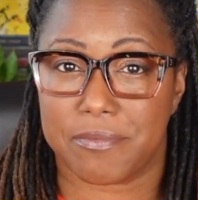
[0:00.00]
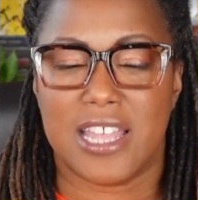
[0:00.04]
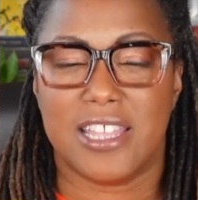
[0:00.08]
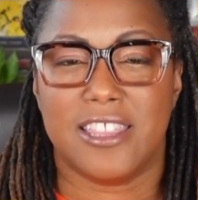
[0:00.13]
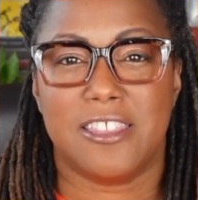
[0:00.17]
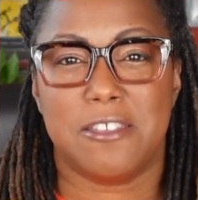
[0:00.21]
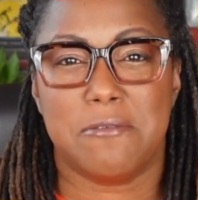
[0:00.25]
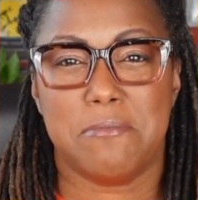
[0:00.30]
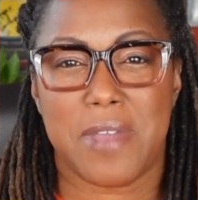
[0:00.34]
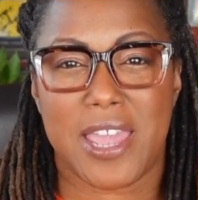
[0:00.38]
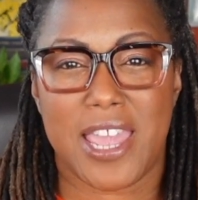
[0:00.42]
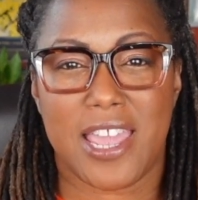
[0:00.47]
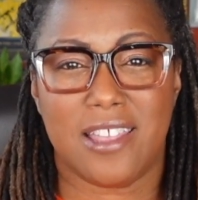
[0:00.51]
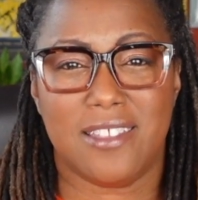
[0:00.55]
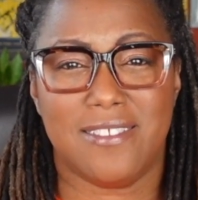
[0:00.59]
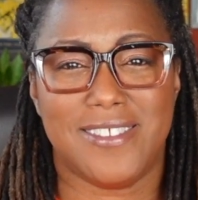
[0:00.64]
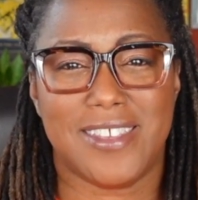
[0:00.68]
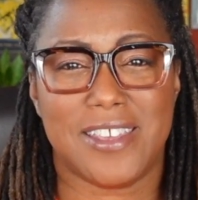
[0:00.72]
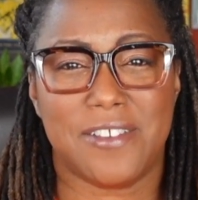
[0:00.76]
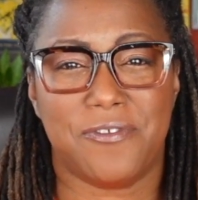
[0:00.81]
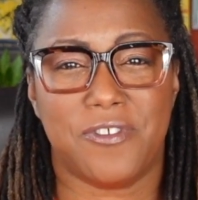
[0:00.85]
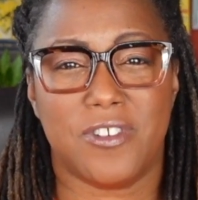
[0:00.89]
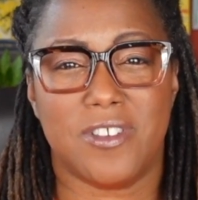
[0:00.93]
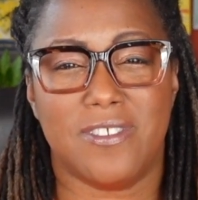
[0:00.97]
The main
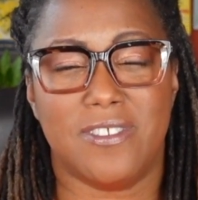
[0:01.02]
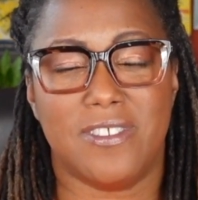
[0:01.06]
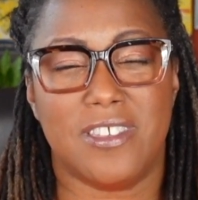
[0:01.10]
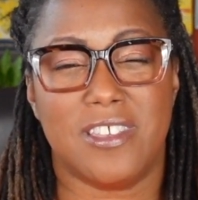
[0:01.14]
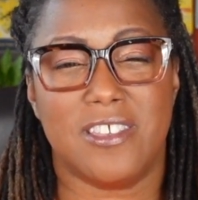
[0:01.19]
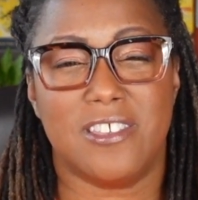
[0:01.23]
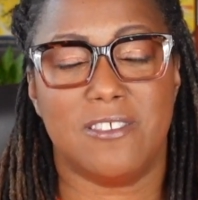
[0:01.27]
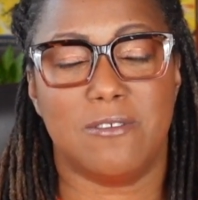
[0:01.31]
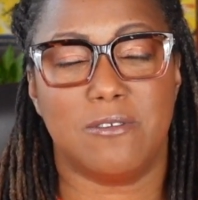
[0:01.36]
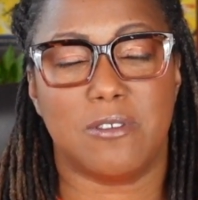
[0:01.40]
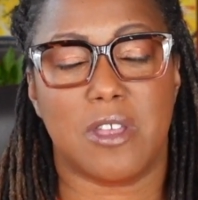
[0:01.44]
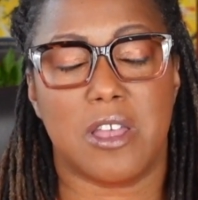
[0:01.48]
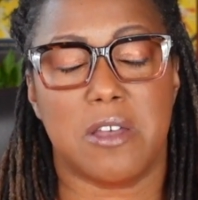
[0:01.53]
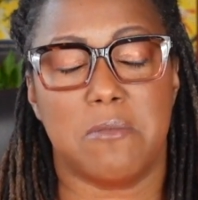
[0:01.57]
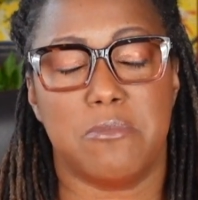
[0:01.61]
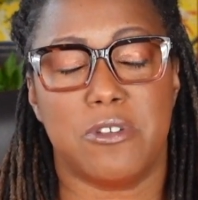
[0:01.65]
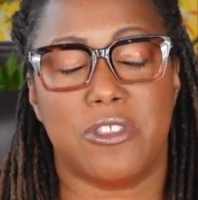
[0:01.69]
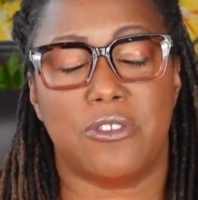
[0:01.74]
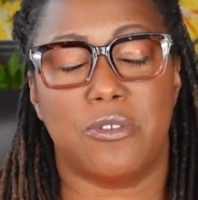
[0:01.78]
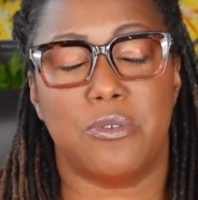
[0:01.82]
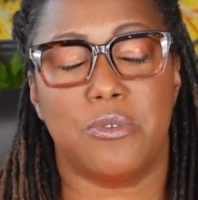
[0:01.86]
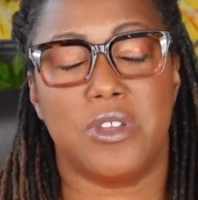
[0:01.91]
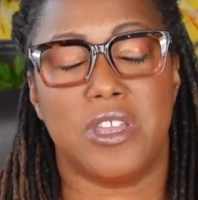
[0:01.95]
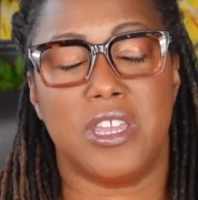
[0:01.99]
differences
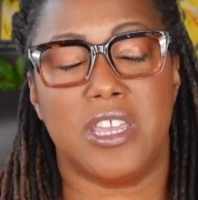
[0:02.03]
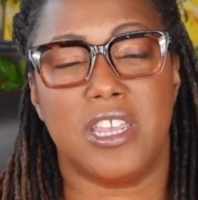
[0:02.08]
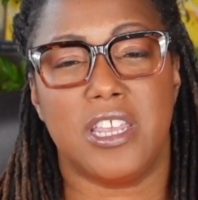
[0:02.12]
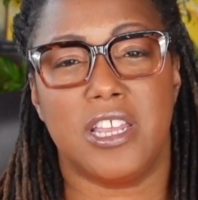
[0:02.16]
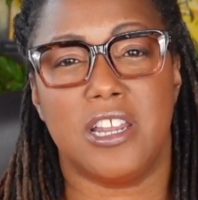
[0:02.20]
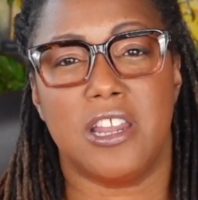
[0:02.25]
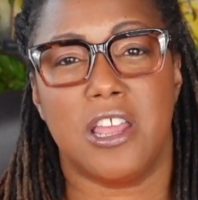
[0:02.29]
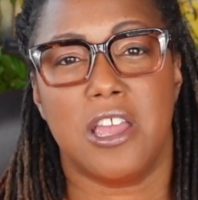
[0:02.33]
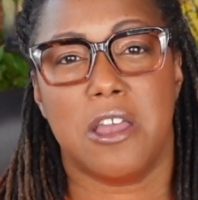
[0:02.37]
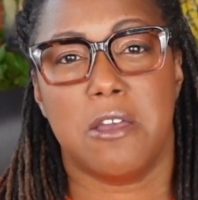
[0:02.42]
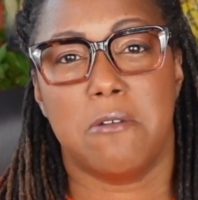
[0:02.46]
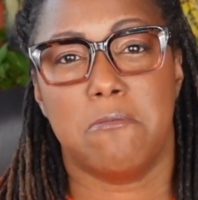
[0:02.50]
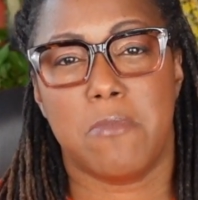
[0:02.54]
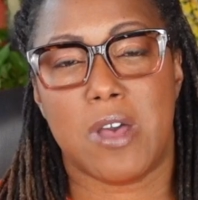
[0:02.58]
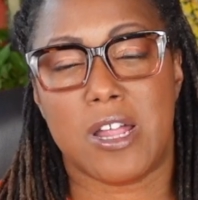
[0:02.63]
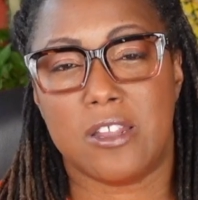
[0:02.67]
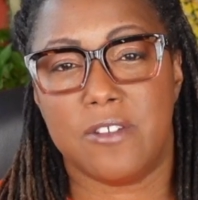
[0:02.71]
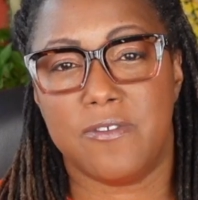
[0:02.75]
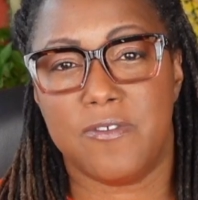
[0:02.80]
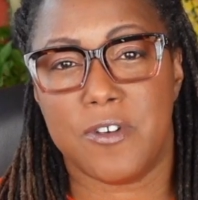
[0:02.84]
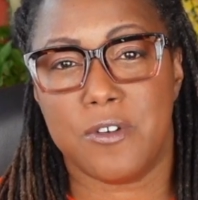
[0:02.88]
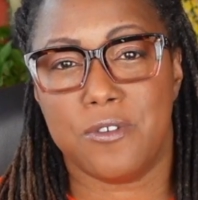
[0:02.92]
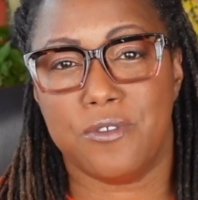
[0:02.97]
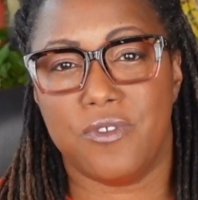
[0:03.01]
between
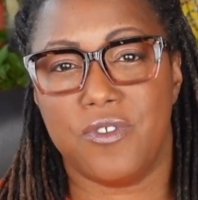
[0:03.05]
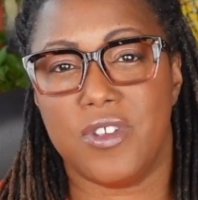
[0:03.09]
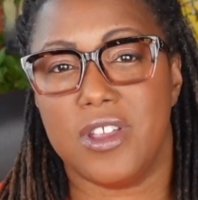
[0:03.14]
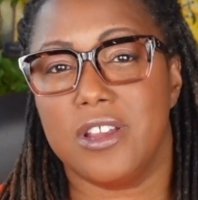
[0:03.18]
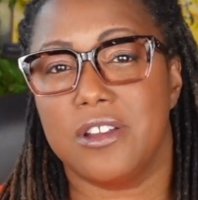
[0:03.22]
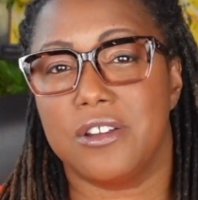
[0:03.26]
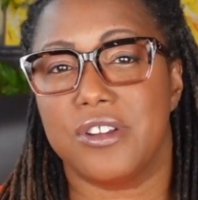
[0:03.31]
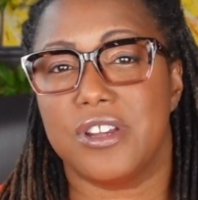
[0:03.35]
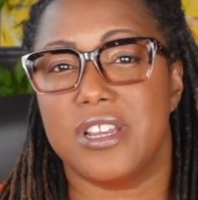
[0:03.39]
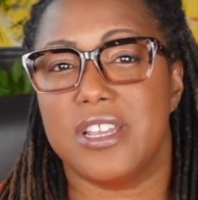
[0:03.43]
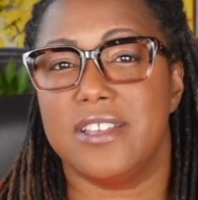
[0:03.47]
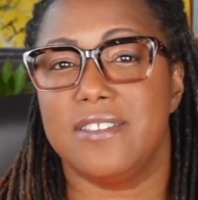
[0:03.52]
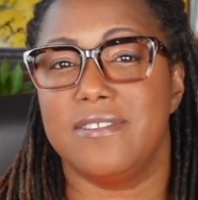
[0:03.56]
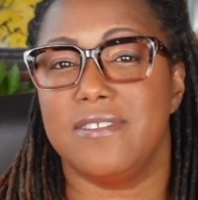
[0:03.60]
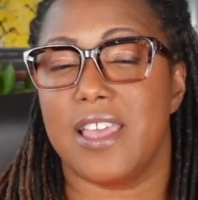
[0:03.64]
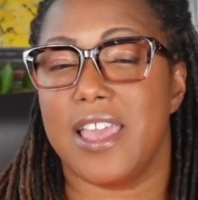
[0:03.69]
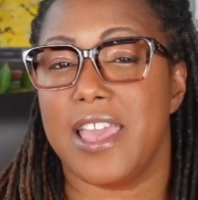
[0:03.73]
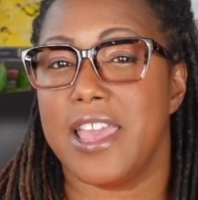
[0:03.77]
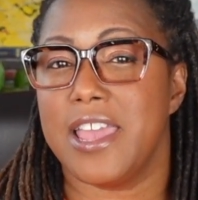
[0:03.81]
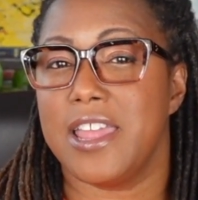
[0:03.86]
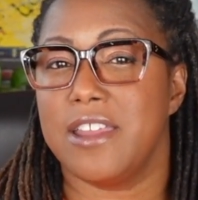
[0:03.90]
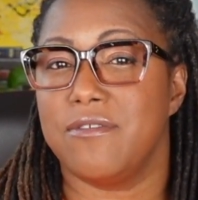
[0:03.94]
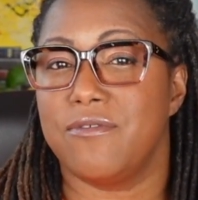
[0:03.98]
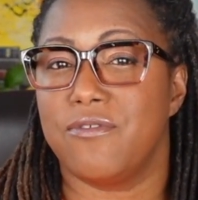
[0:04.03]
Melophone fingerings
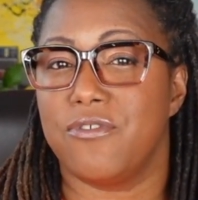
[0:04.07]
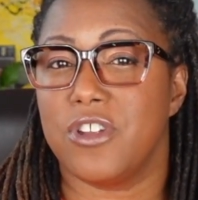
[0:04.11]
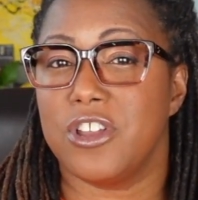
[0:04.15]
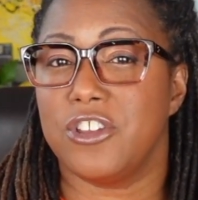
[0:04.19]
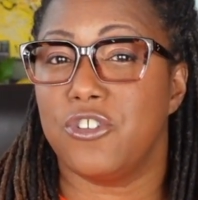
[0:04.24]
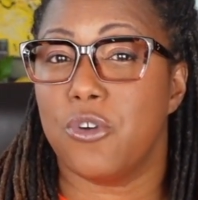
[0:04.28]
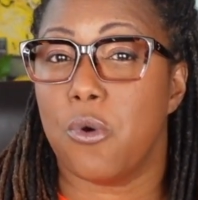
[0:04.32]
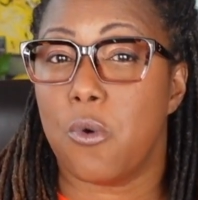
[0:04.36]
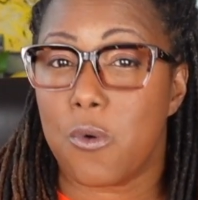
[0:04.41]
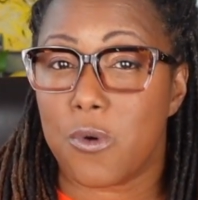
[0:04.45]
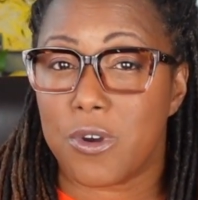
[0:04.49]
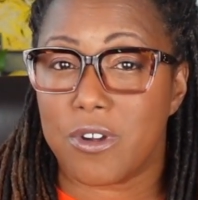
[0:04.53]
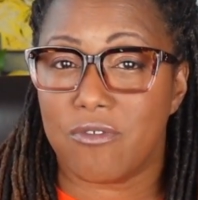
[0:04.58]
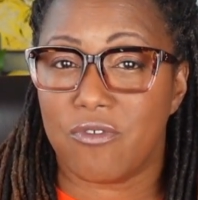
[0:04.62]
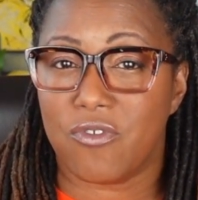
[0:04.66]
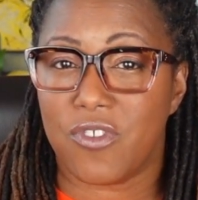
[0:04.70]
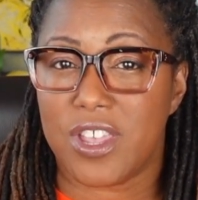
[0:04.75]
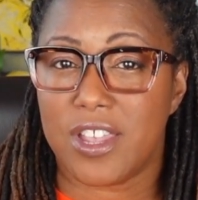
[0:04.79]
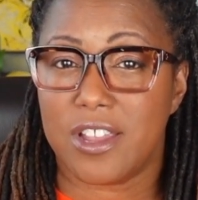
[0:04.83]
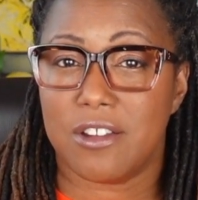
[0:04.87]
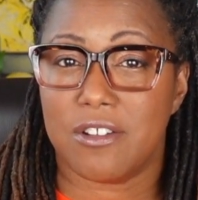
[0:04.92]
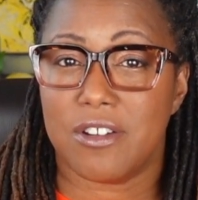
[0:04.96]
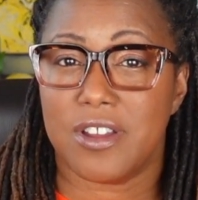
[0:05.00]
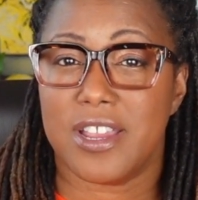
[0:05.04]
and French horn
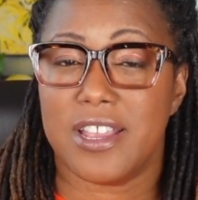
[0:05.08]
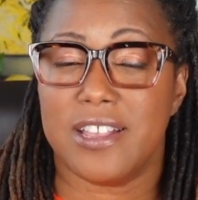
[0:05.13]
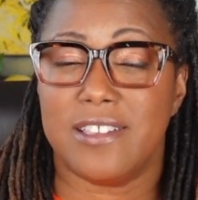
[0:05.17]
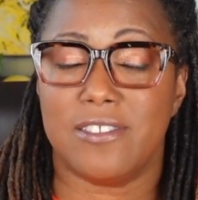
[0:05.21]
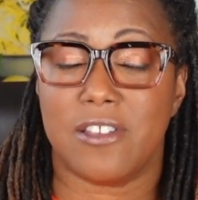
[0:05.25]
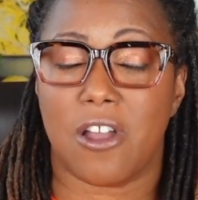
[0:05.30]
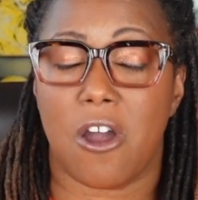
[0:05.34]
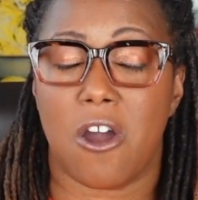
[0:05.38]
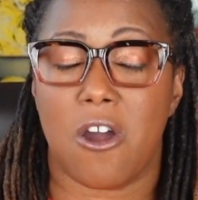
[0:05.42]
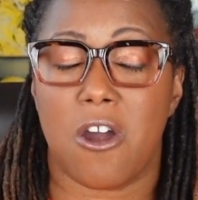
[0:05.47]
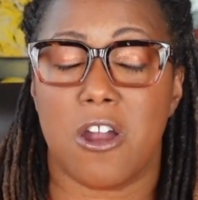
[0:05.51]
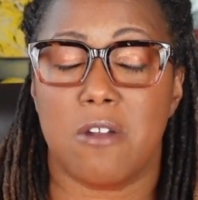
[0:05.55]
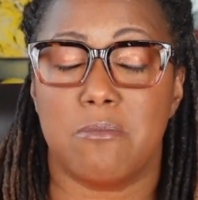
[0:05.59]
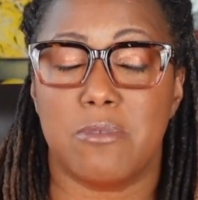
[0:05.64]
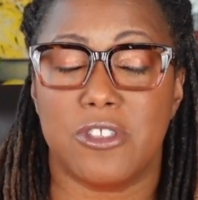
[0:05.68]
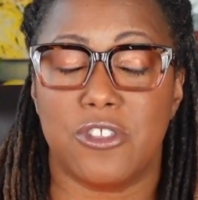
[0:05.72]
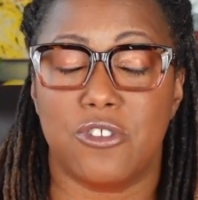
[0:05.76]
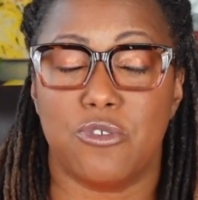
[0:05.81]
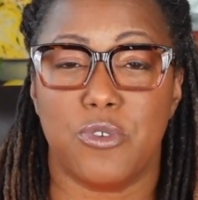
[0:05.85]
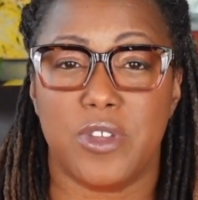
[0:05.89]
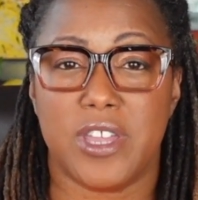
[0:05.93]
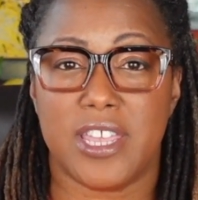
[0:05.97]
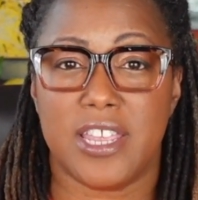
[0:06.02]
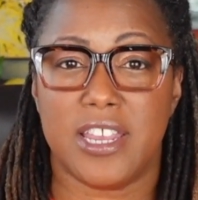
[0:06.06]
fingerings are
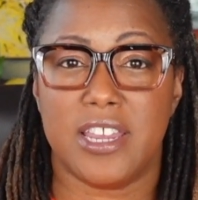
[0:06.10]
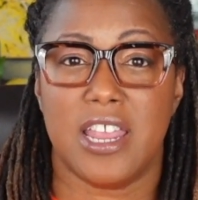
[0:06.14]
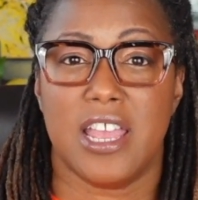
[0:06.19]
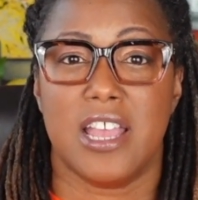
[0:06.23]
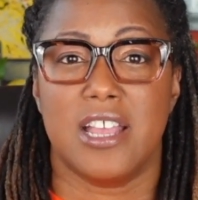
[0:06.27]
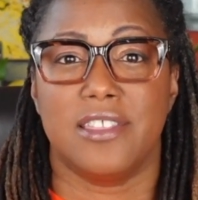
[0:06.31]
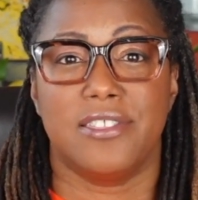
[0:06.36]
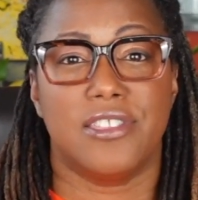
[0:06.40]
between